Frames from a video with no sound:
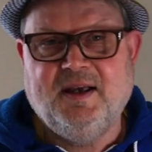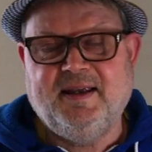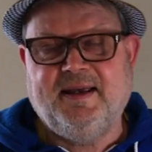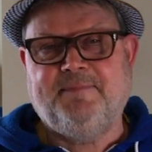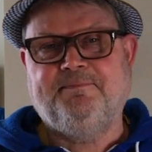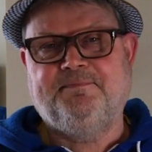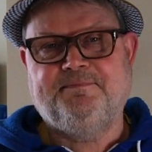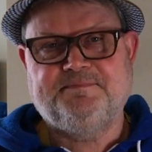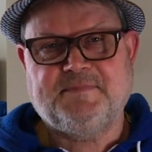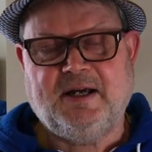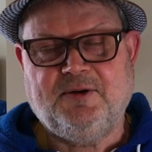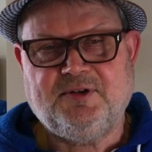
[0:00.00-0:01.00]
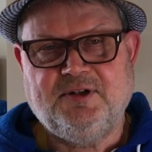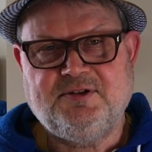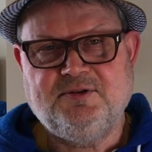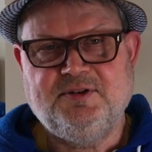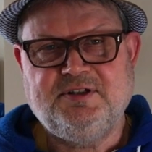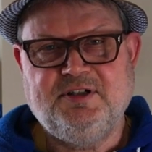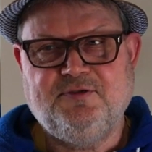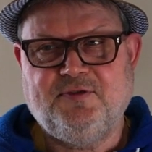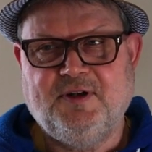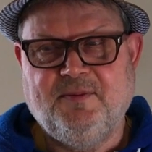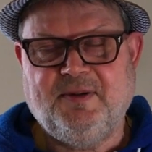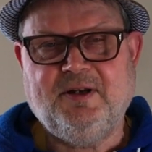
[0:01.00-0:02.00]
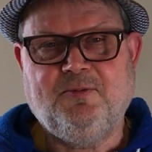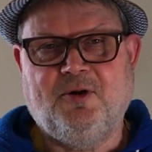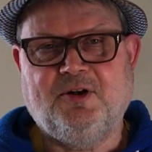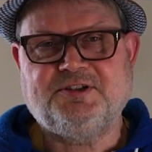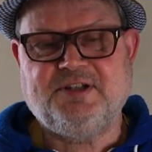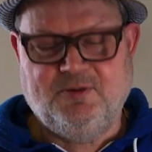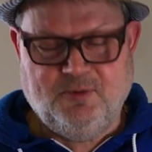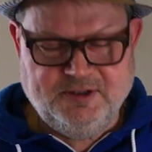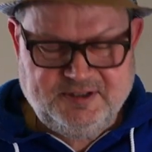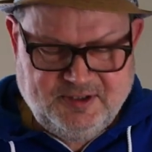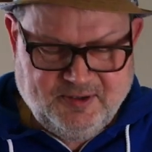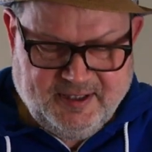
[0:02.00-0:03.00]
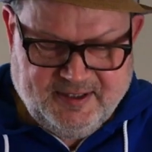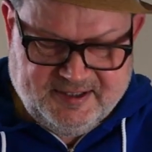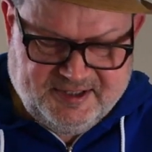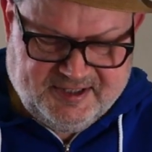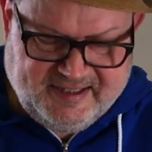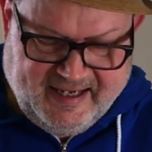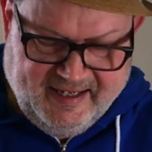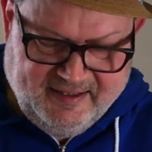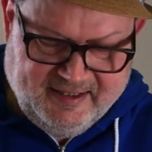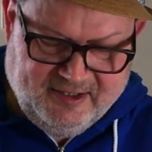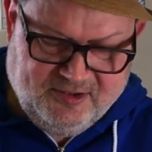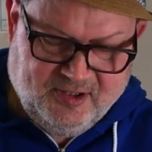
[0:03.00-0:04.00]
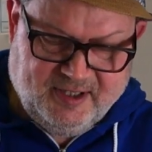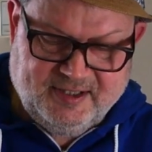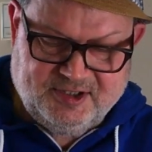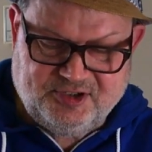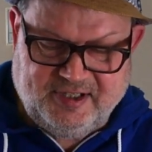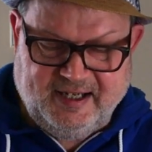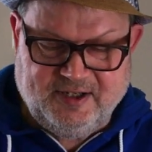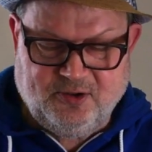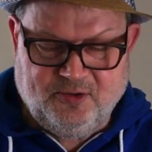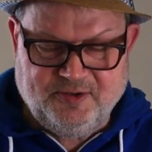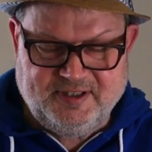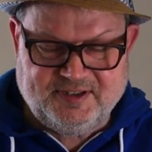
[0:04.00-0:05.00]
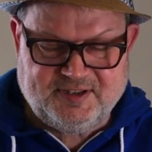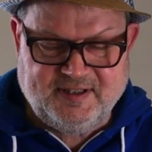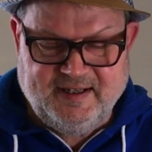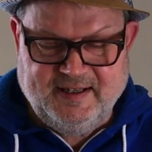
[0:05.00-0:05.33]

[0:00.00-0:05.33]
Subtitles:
Yeah, counterintuitive, but it works. And once you understand it and you understand all these